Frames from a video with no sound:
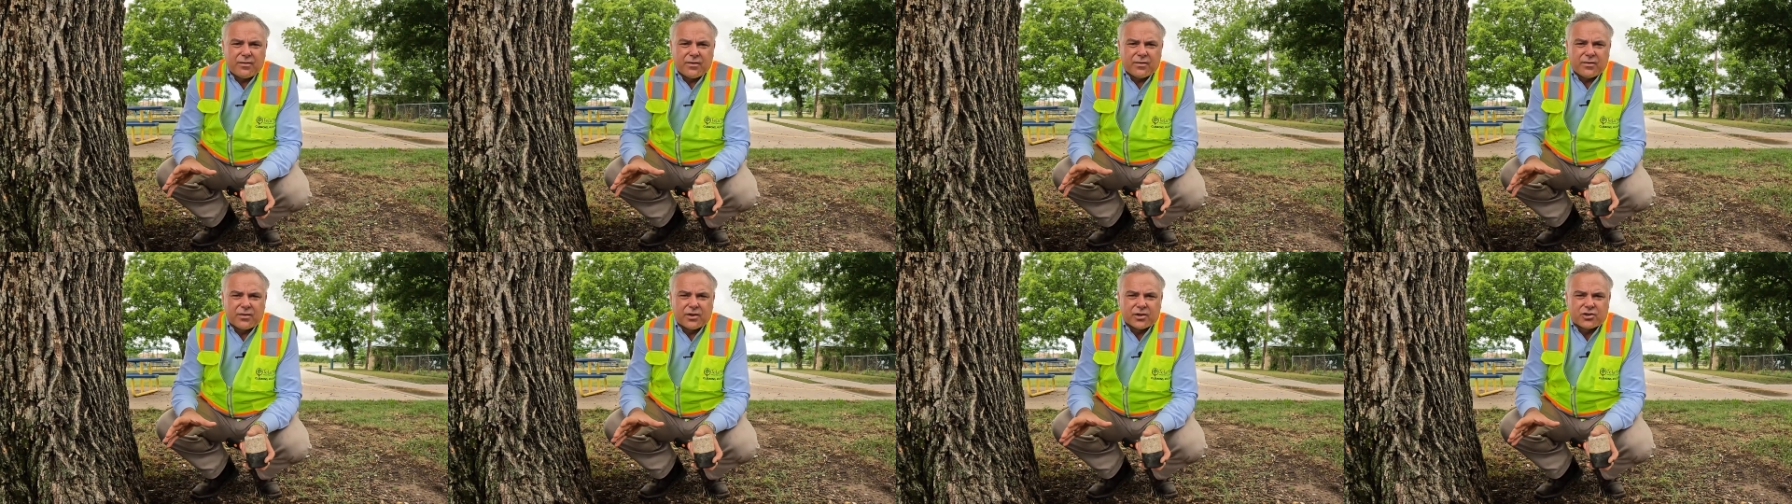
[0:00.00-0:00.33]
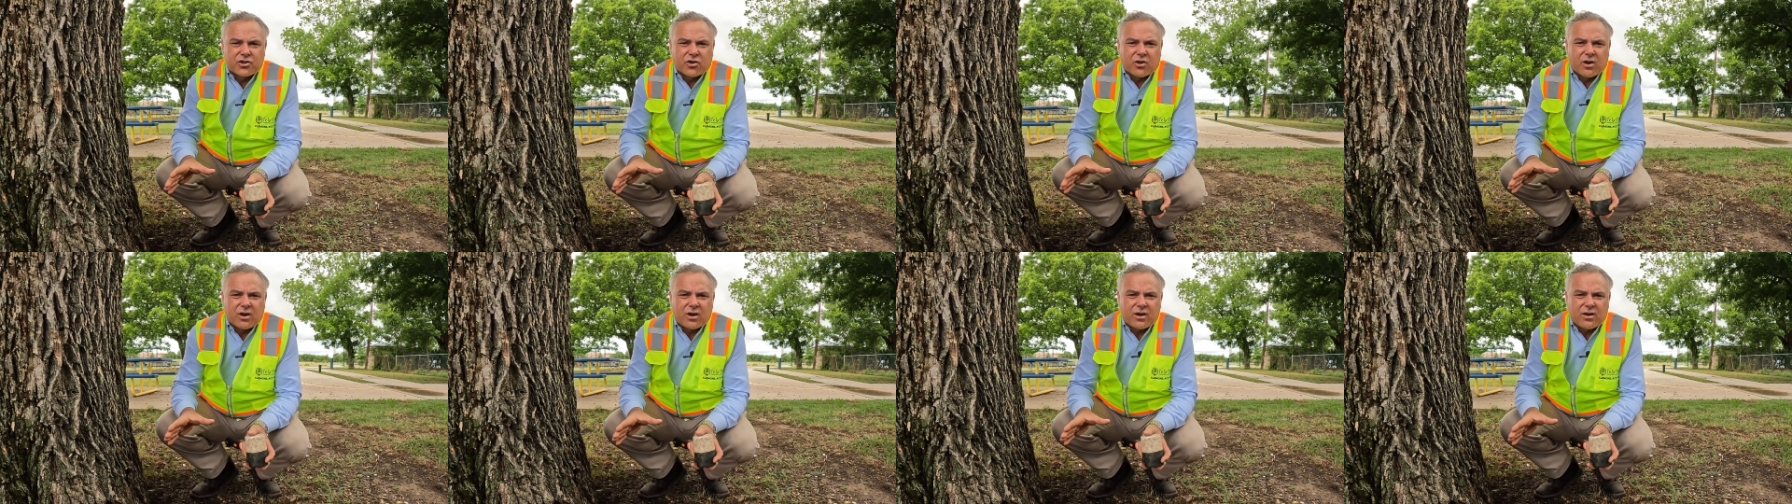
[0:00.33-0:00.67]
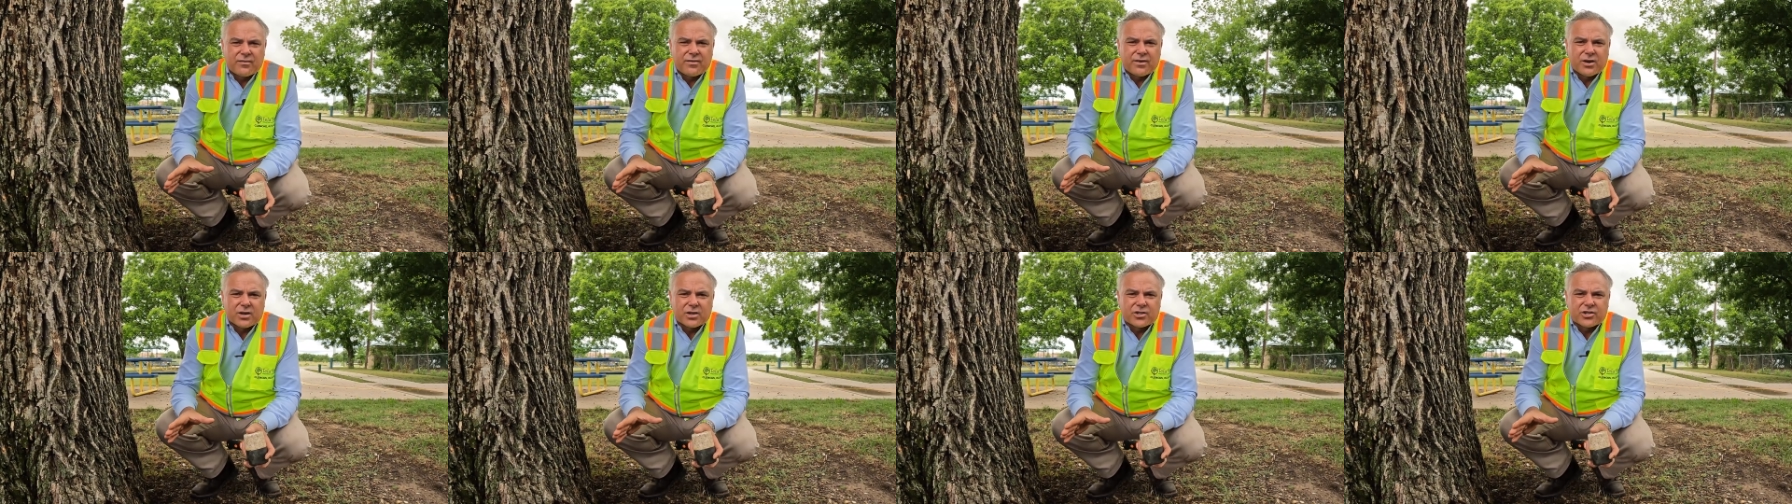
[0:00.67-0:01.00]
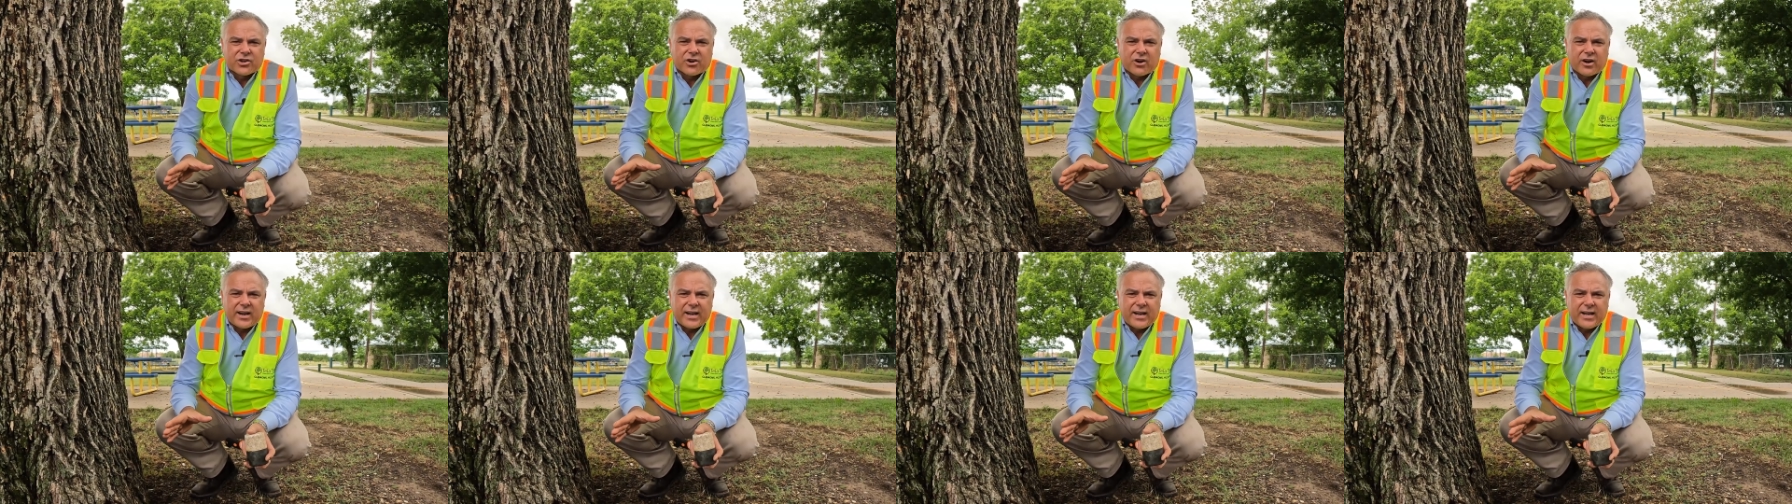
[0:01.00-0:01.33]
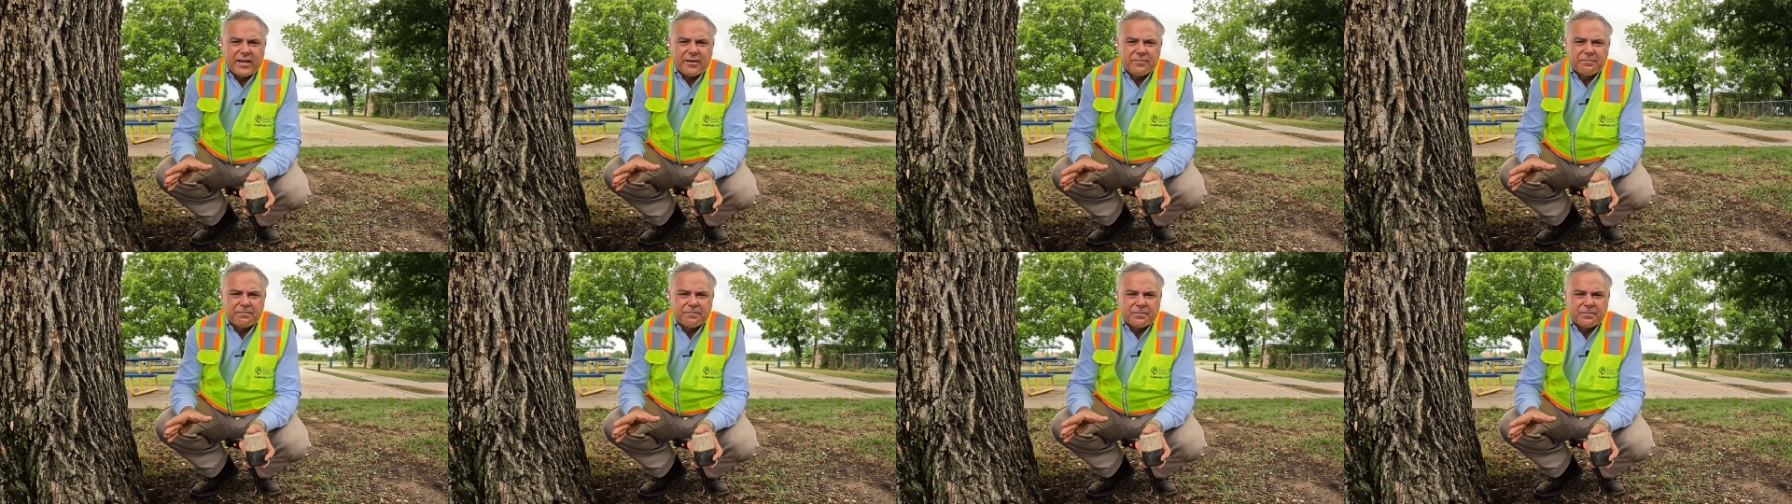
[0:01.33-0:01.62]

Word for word: the trunk of your tree